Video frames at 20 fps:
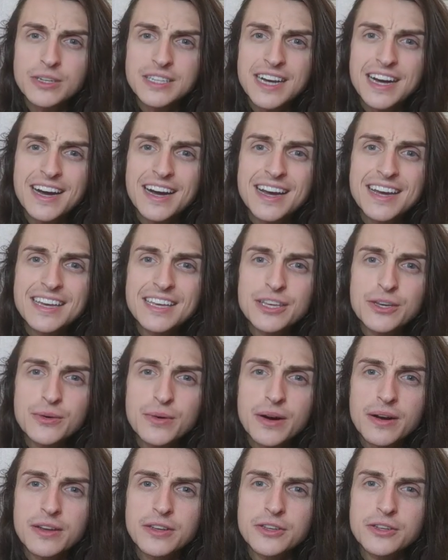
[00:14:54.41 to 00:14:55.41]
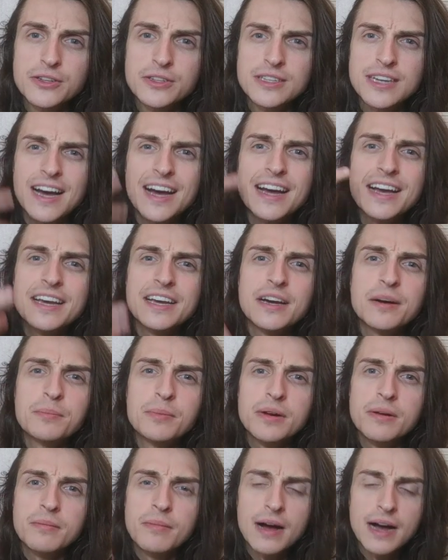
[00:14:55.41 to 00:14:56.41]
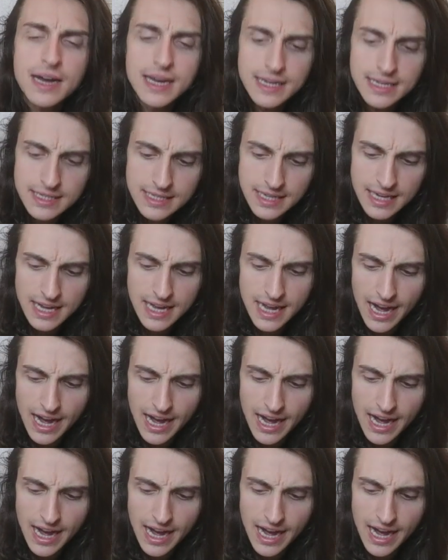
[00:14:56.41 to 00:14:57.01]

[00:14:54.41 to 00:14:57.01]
tying up your mind.